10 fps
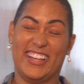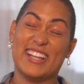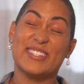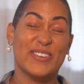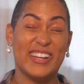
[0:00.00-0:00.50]

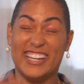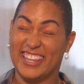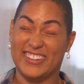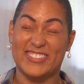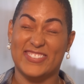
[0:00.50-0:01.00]
It's one of
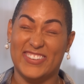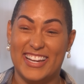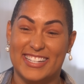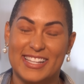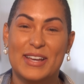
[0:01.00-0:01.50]
those
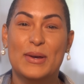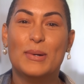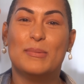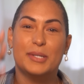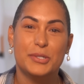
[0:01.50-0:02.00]
ways.
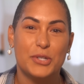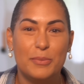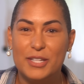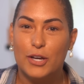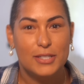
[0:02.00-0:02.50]
But in
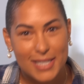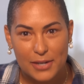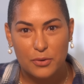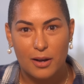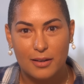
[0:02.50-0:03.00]
Germany, y'all say
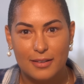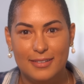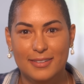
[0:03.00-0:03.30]
it wrong.